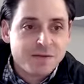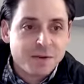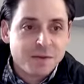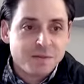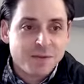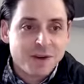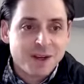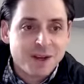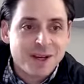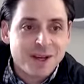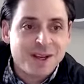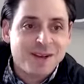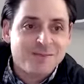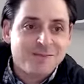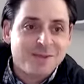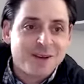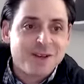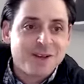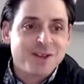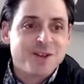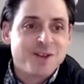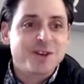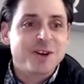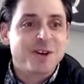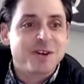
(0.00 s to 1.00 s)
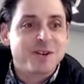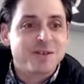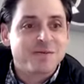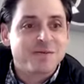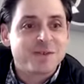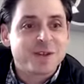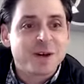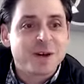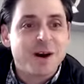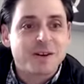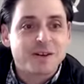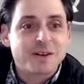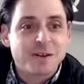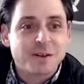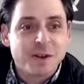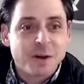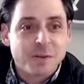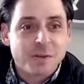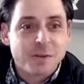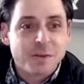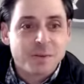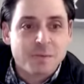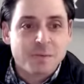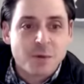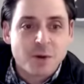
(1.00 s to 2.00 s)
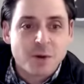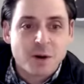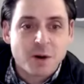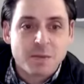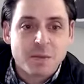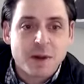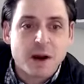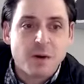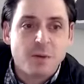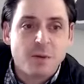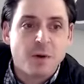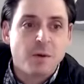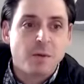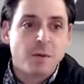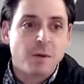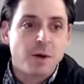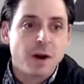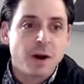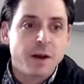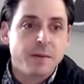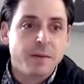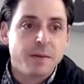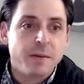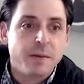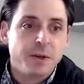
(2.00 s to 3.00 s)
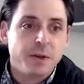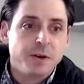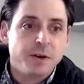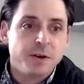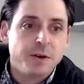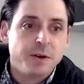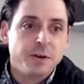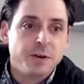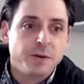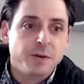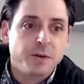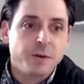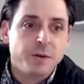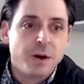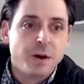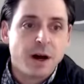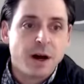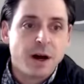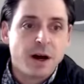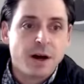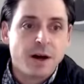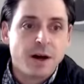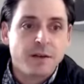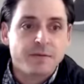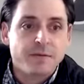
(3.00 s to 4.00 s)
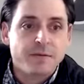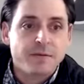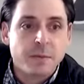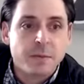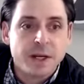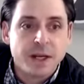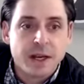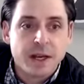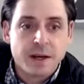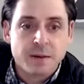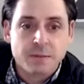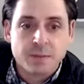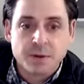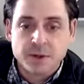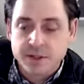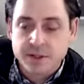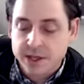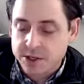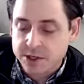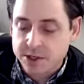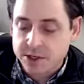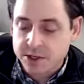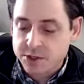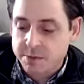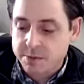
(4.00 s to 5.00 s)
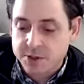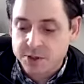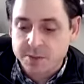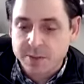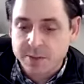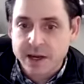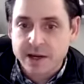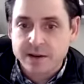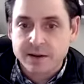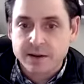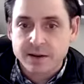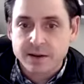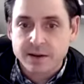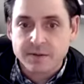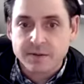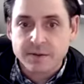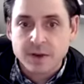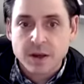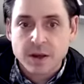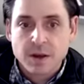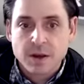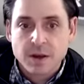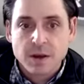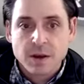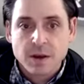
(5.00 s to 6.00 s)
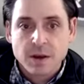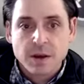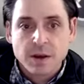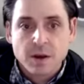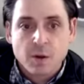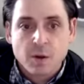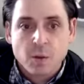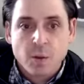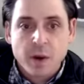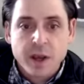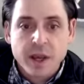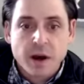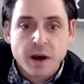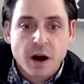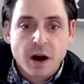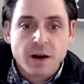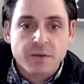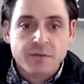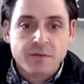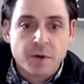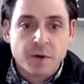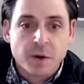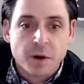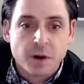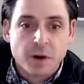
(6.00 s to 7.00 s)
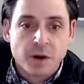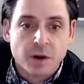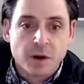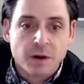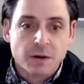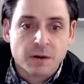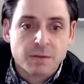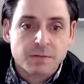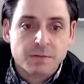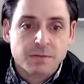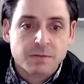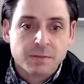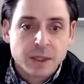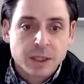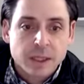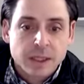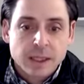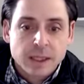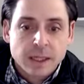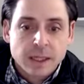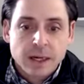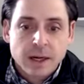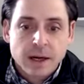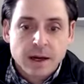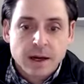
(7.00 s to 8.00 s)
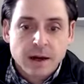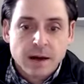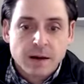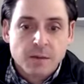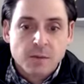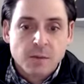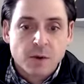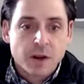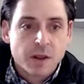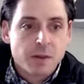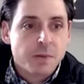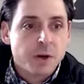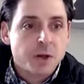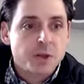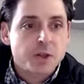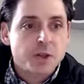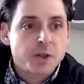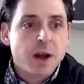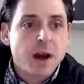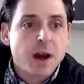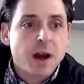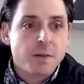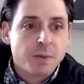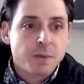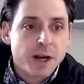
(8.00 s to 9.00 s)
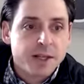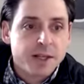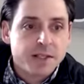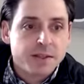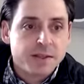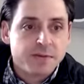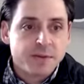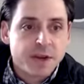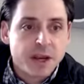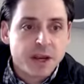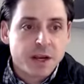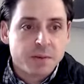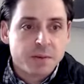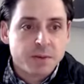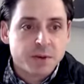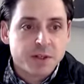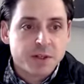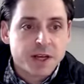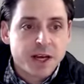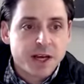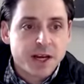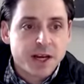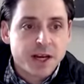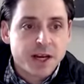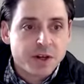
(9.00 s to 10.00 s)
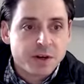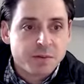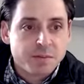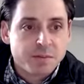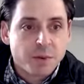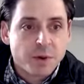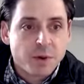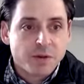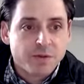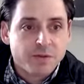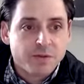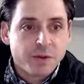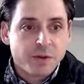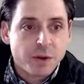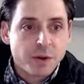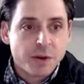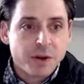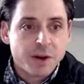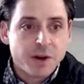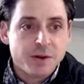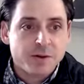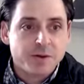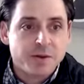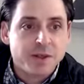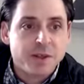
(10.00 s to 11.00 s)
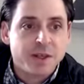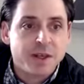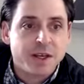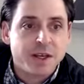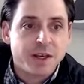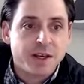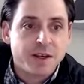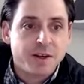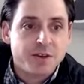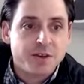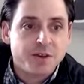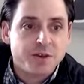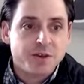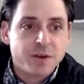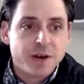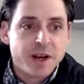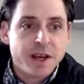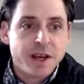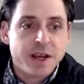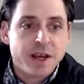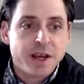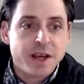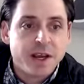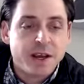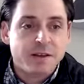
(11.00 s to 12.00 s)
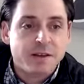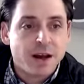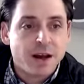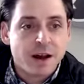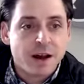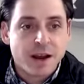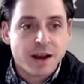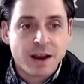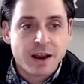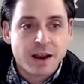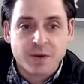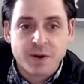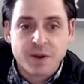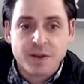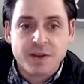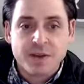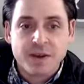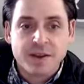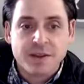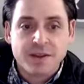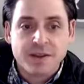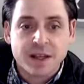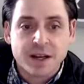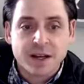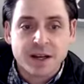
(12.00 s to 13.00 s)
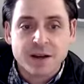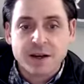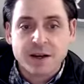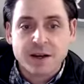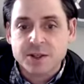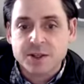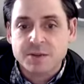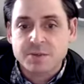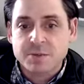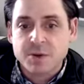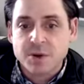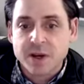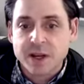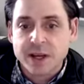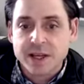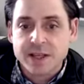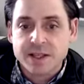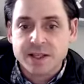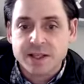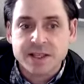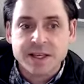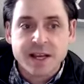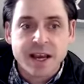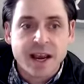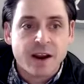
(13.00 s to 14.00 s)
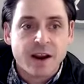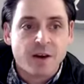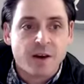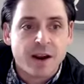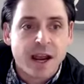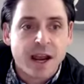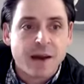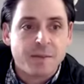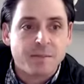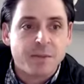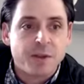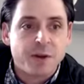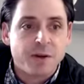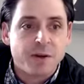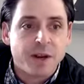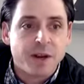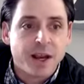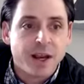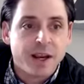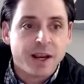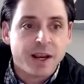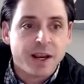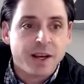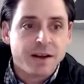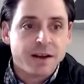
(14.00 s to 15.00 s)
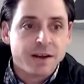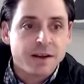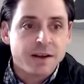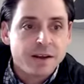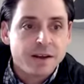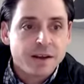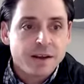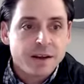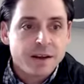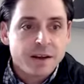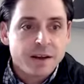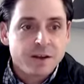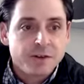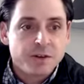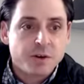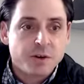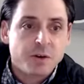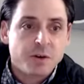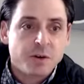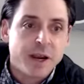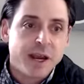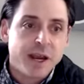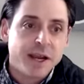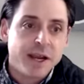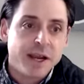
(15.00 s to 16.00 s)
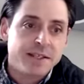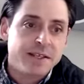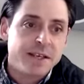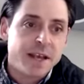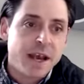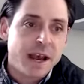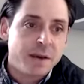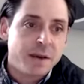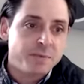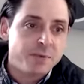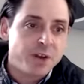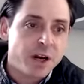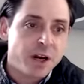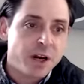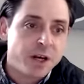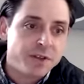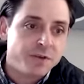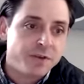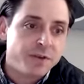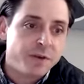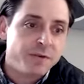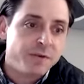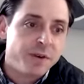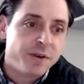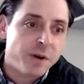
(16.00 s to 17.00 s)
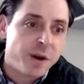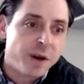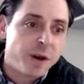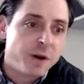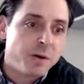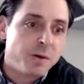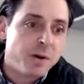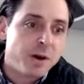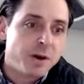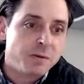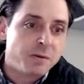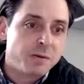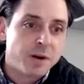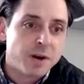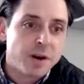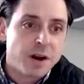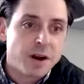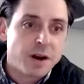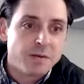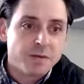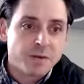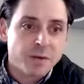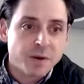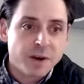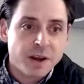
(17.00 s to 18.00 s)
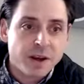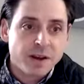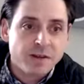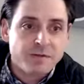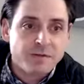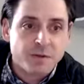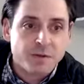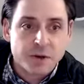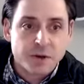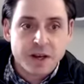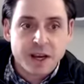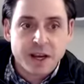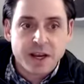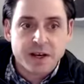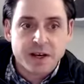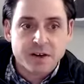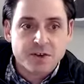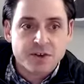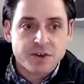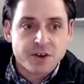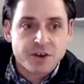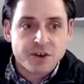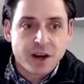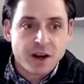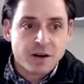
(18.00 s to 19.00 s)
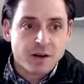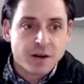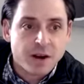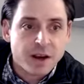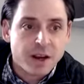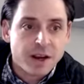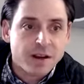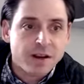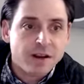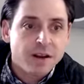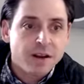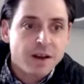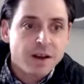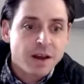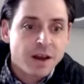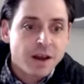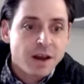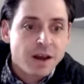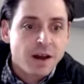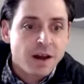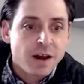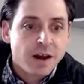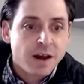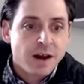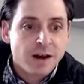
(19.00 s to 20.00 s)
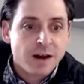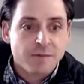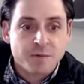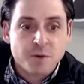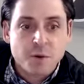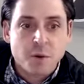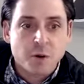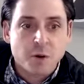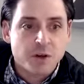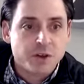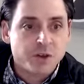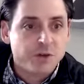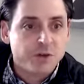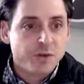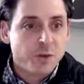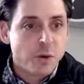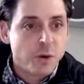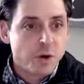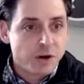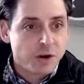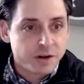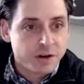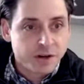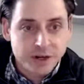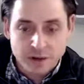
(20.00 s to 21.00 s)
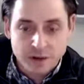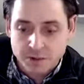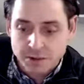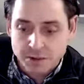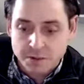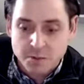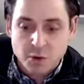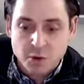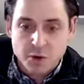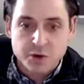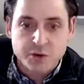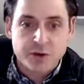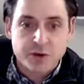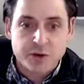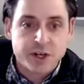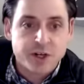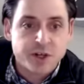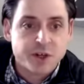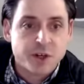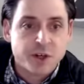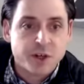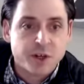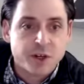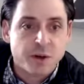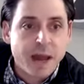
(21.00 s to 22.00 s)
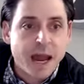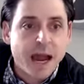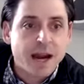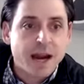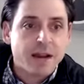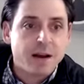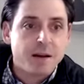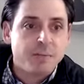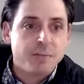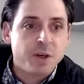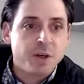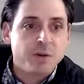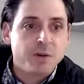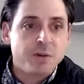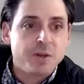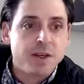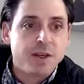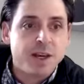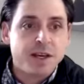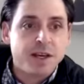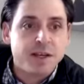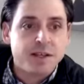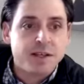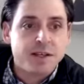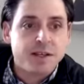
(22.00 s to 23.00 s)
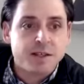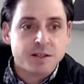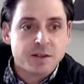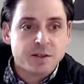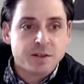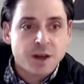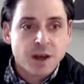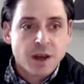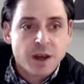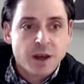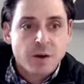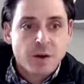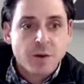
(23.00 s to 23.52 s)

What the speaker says: And we should have talked a little bit more about what we're able to do from a data protection perspective. We offer one of the most comprehensive data protection portfolios in the industry. Everything that a customer needs to air gap their data, to create snapshots for very quick recovery, for data sharing, of course, for the more traditional backup use cases.